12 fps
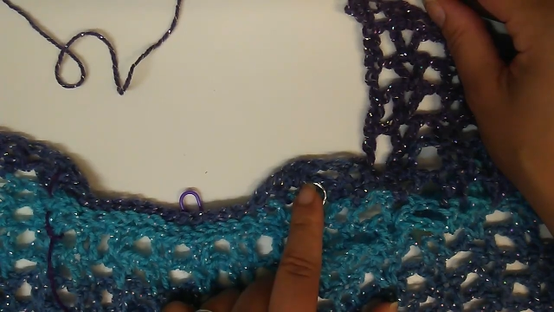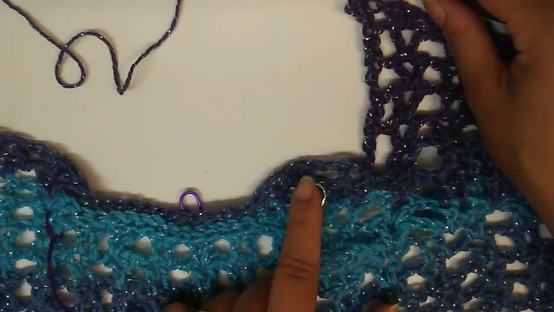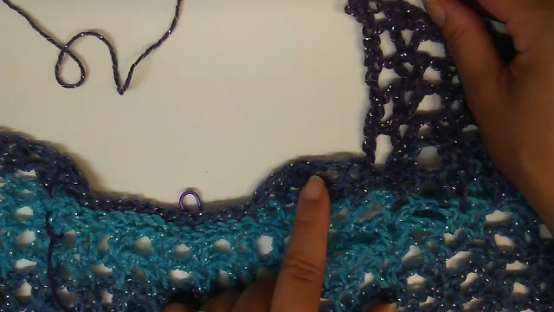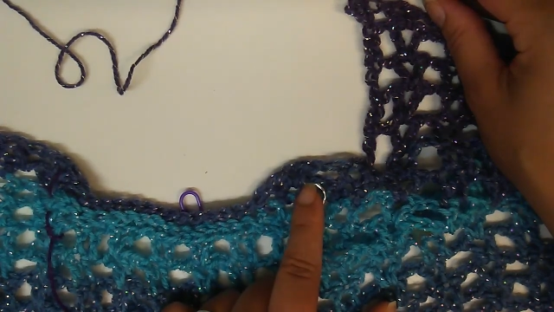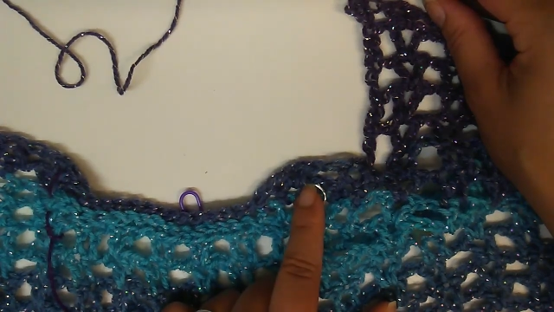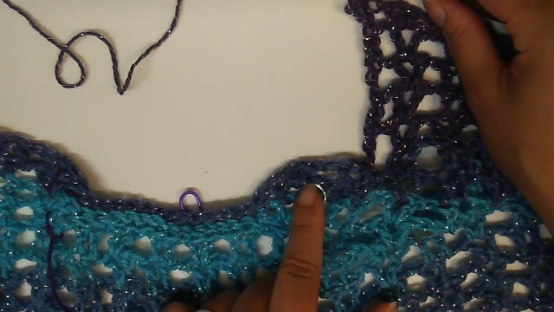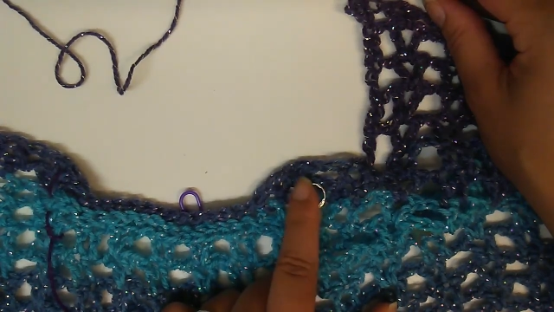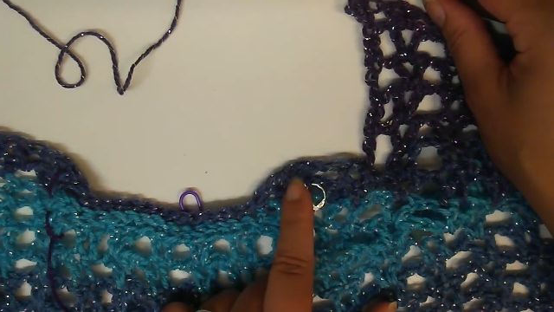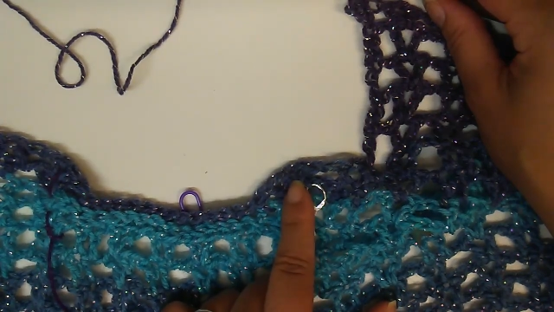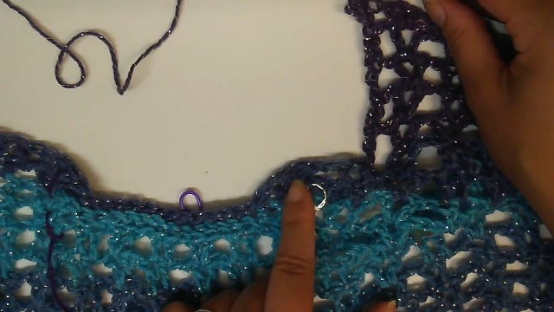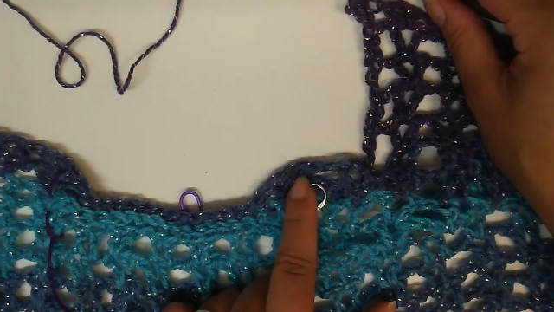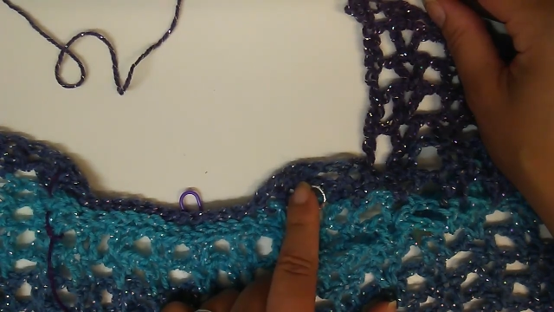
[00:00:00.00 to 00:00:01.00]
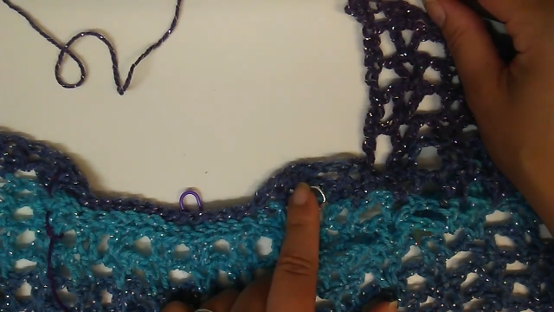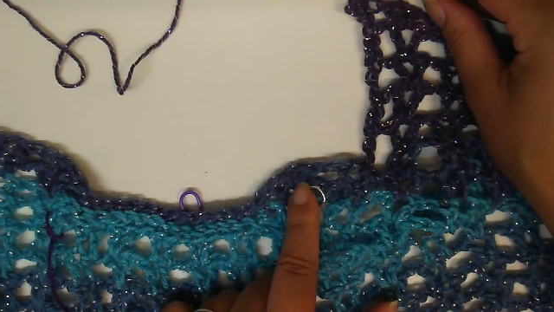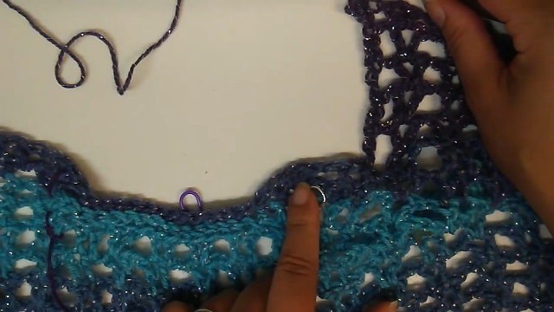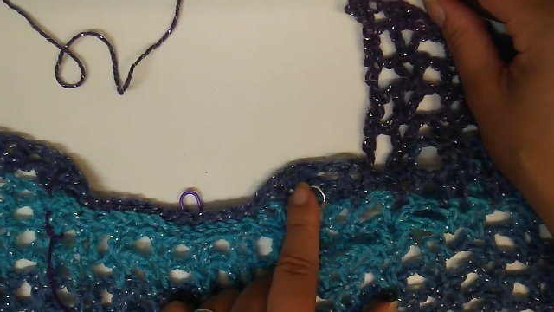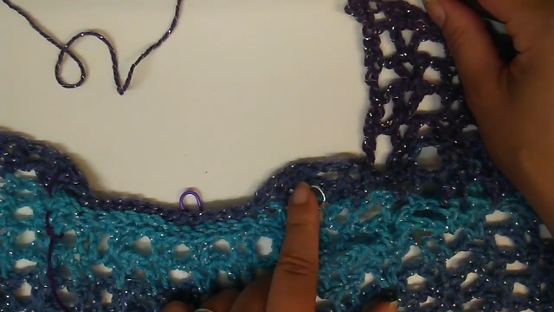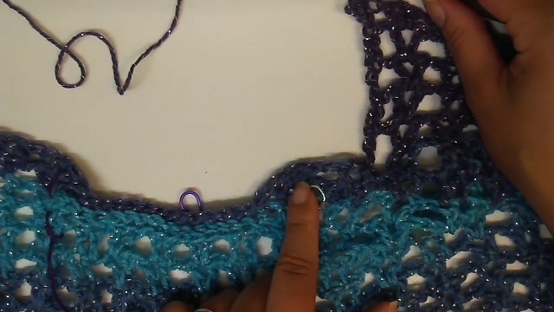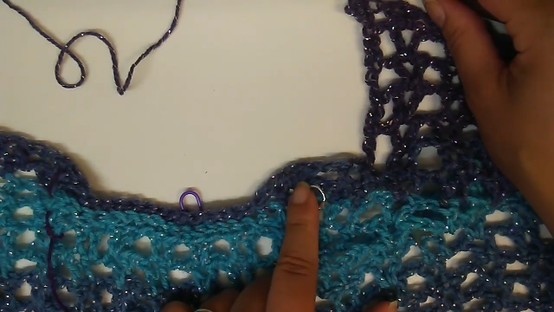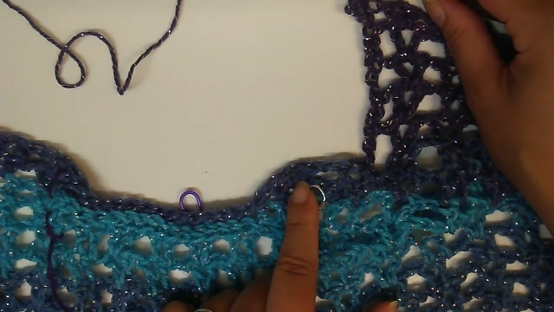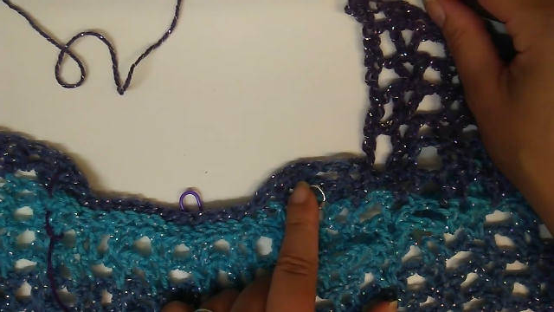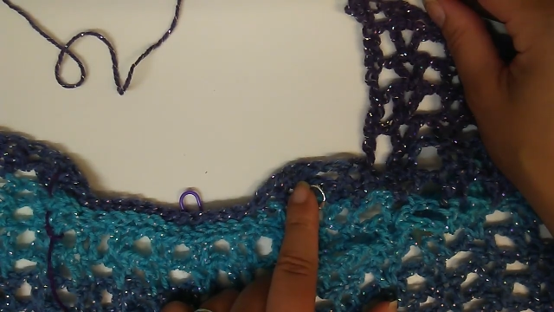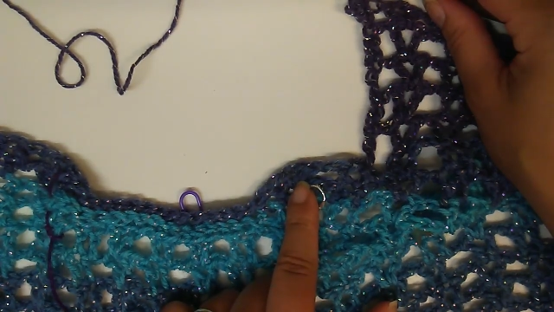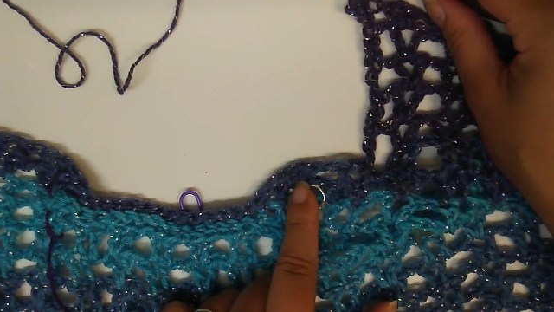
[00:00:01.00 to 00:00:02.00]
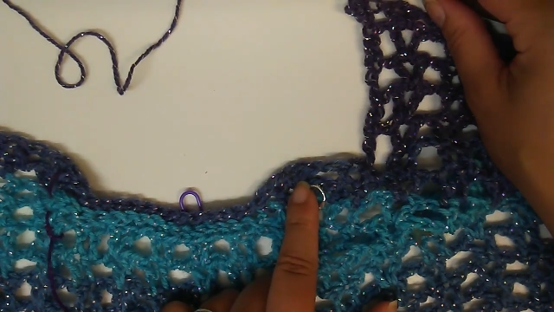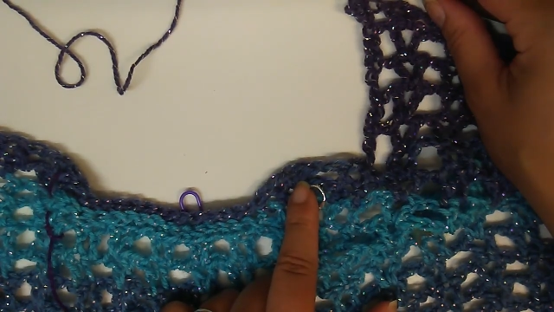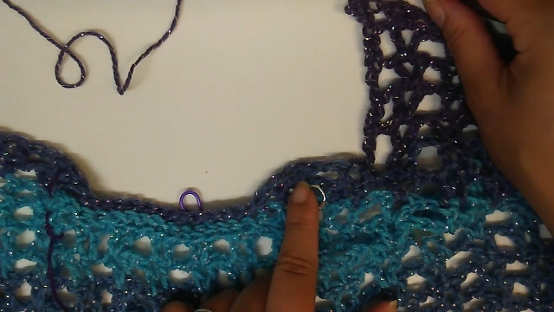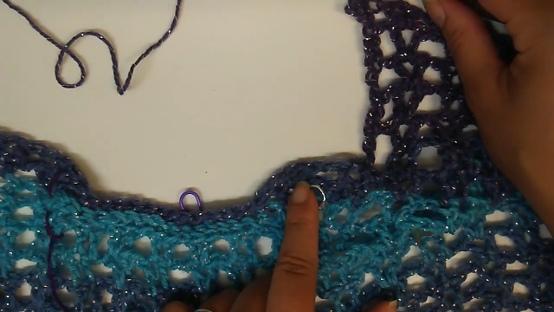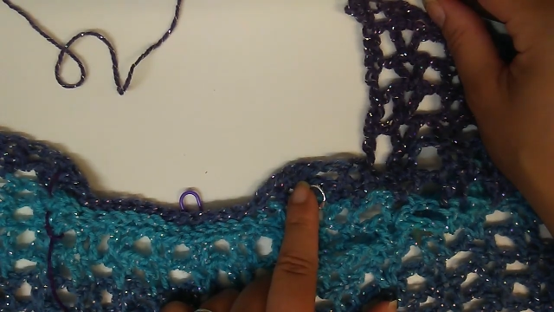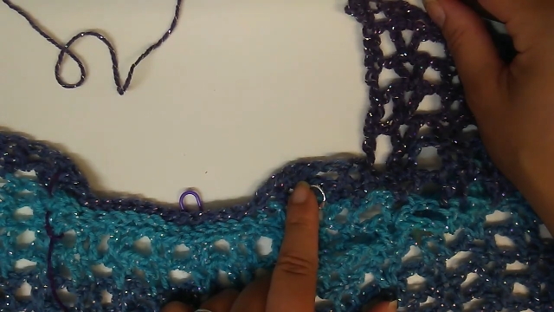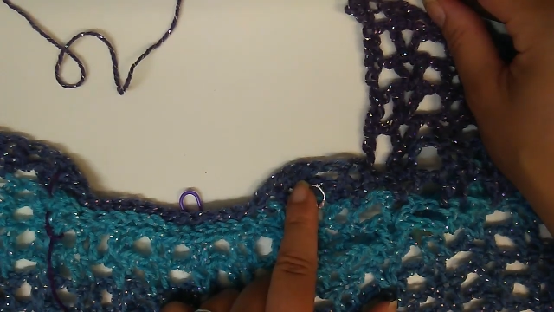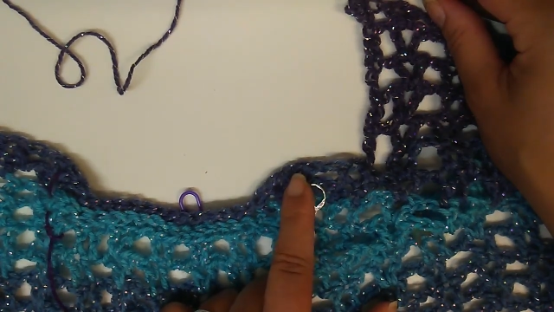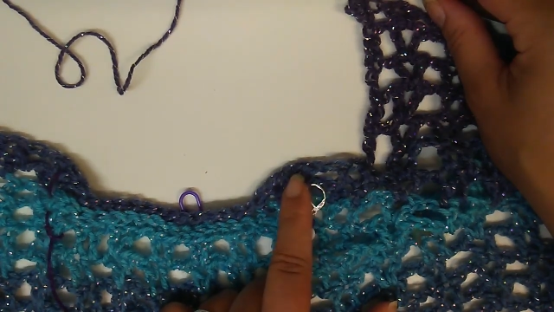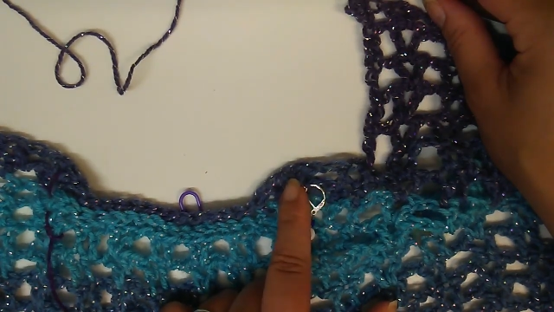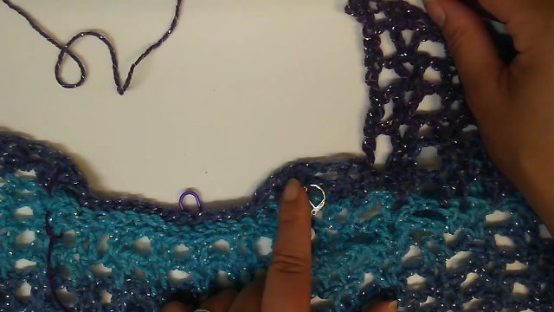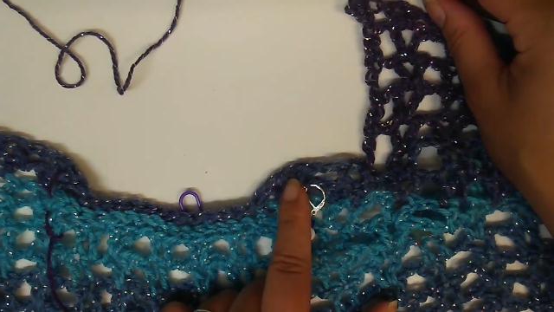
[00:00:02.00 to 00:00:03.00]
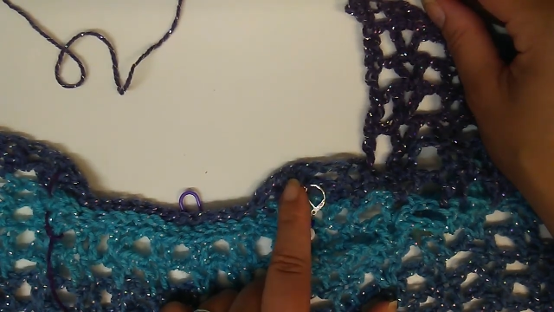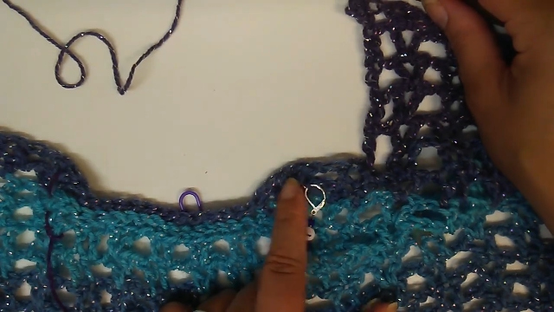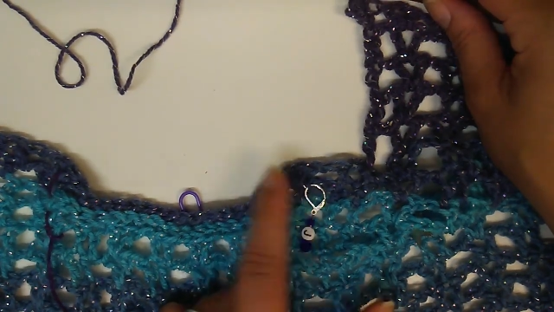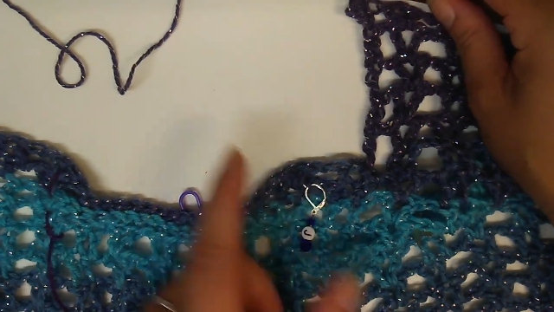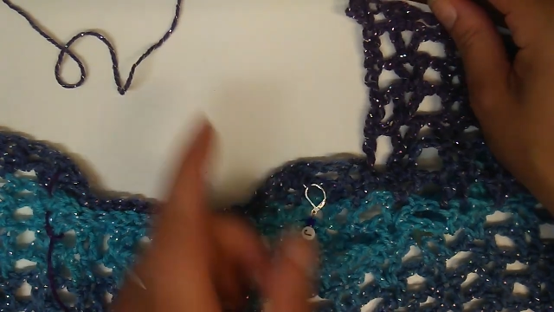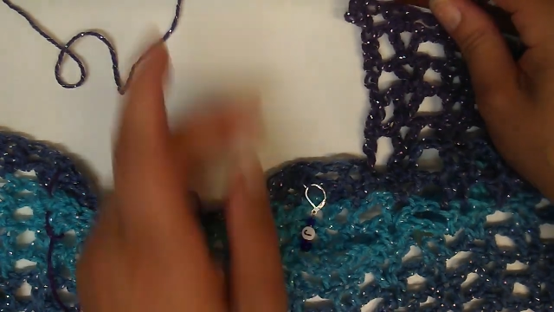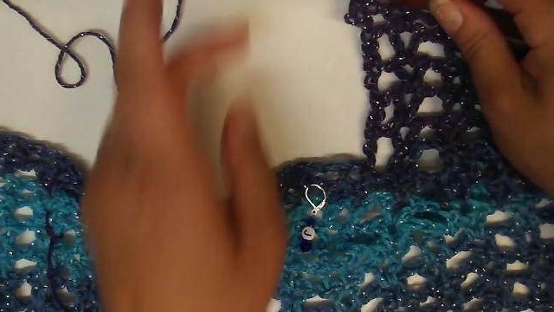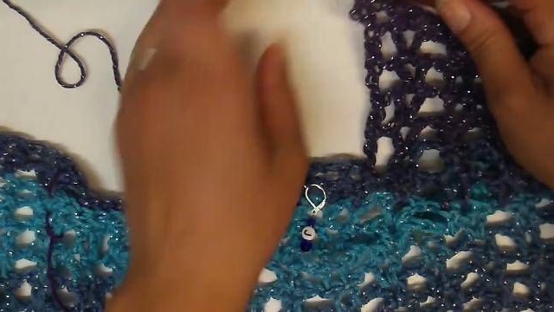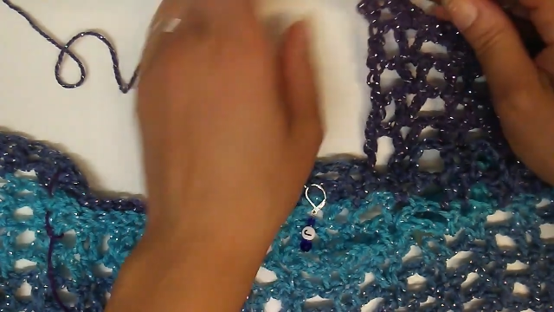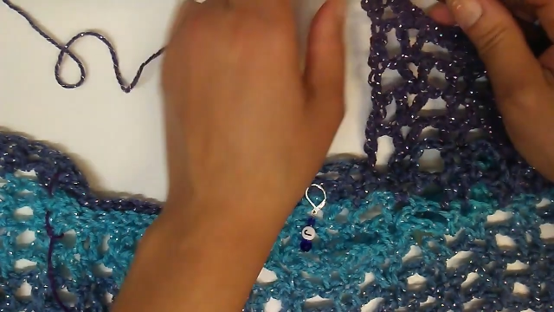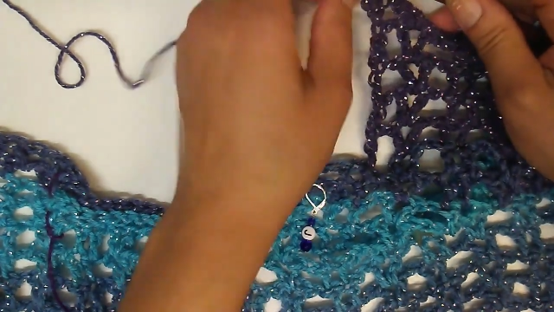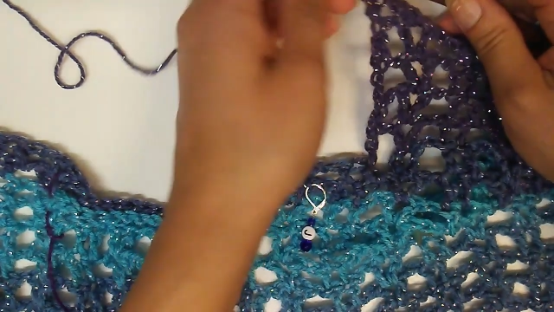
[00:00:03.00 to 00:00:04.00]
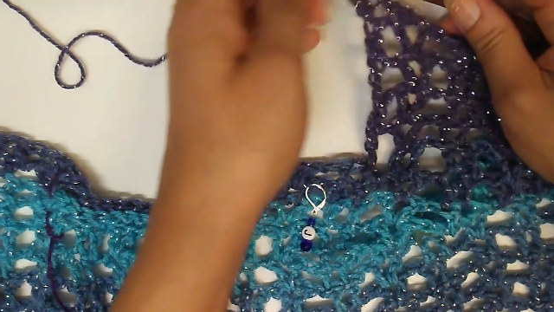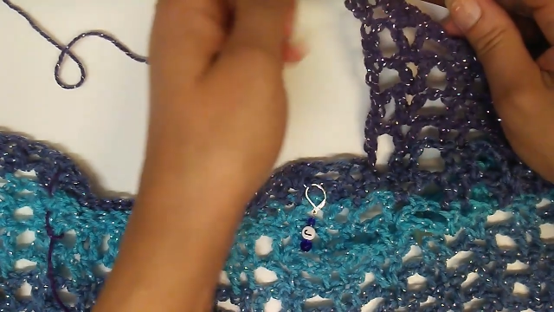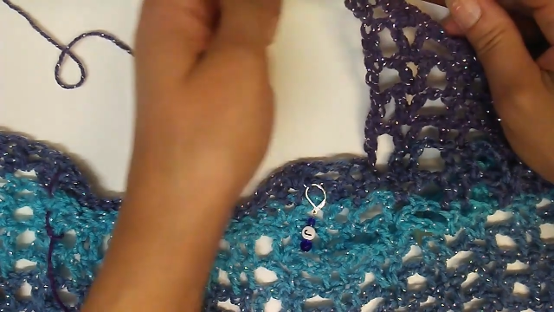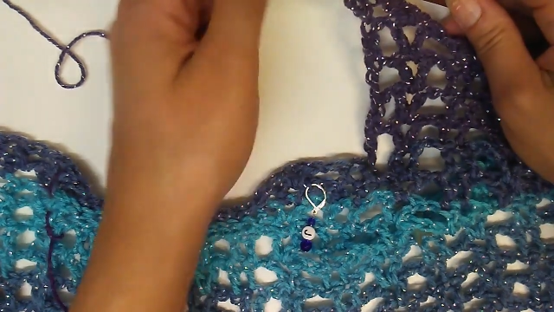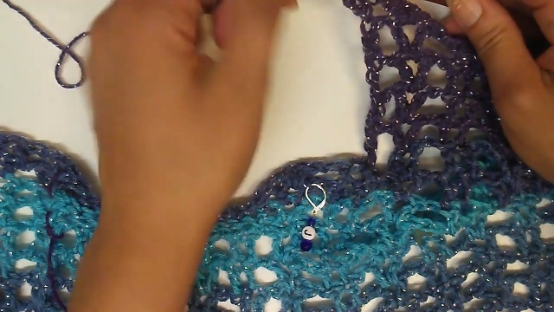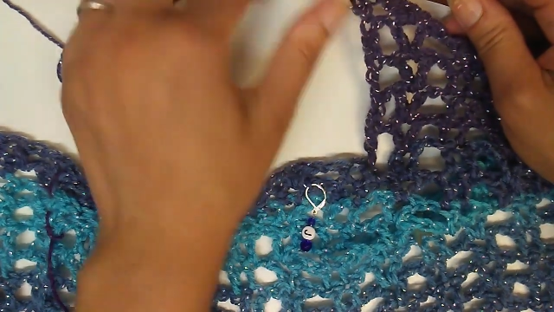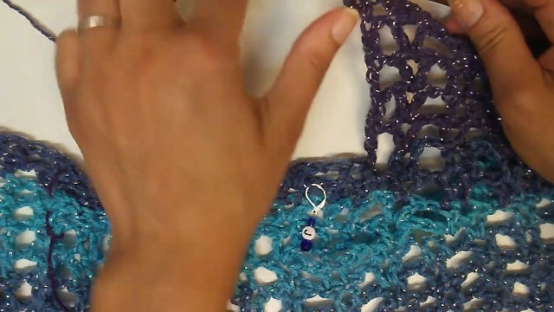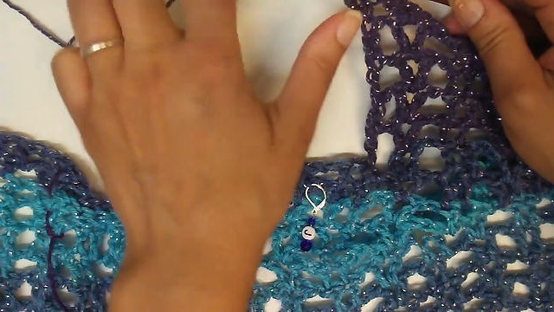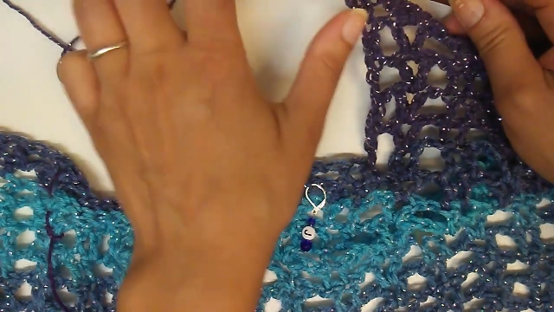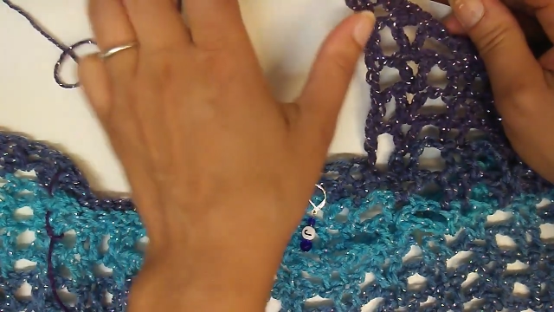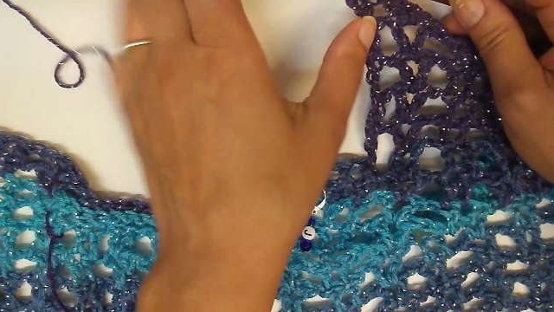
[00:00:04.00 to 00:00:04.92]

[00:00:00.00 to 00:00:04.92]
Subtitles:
(no speaker visible)